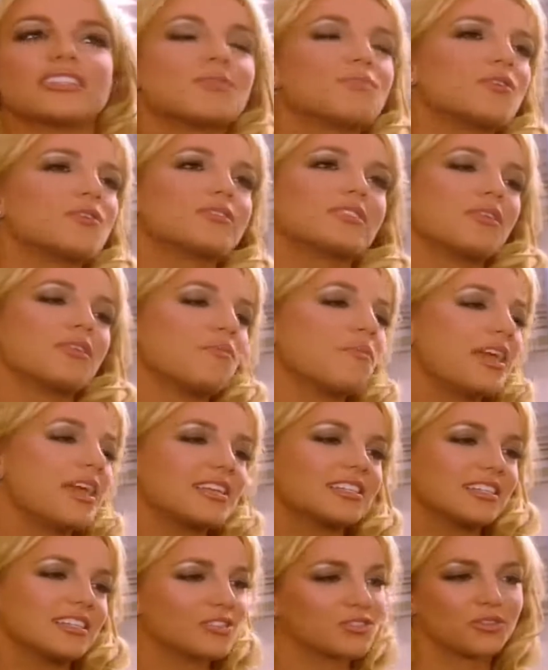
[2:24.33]
It's the most
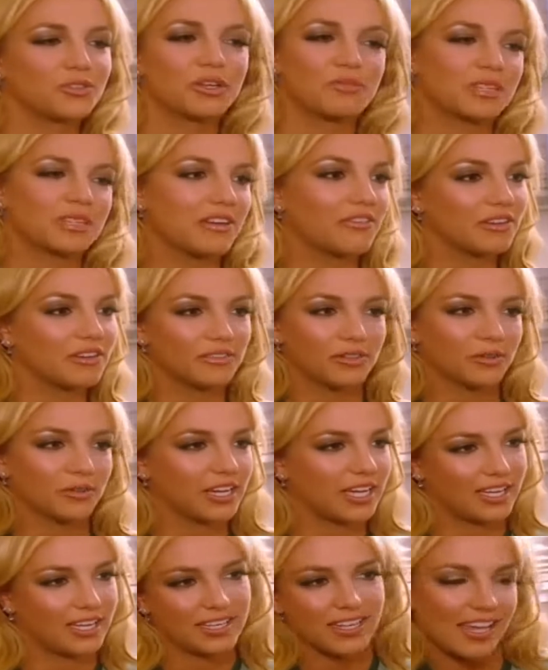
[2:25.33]
amazing script I've
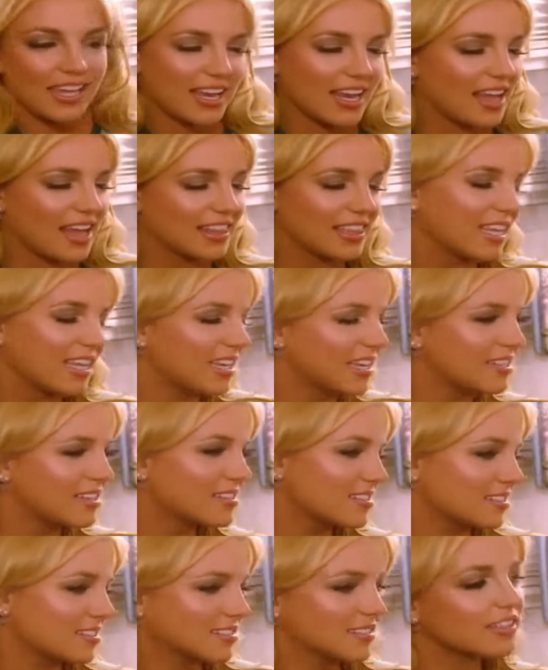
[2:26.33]
ever read, and I think
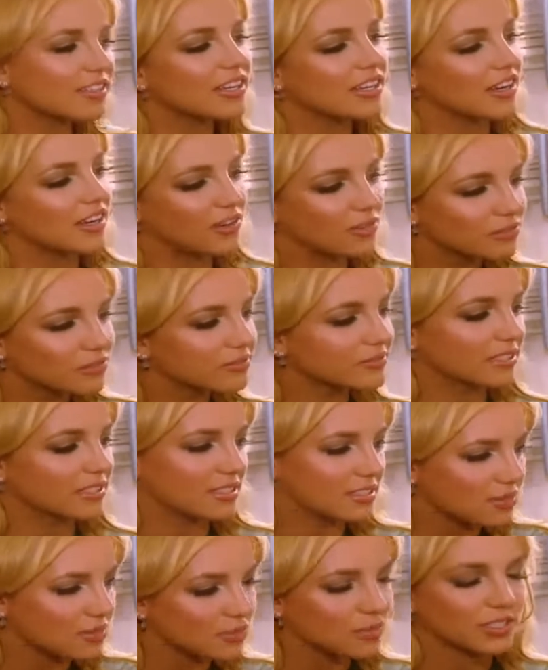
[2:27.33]
it's you know
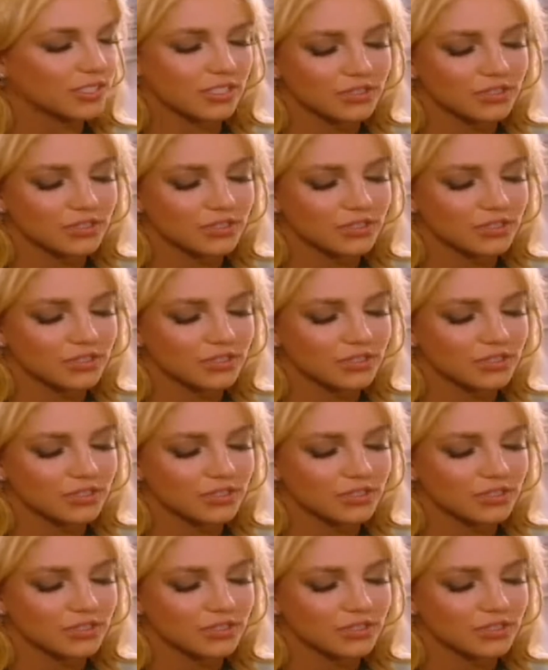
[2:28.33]
it's mm-hmm.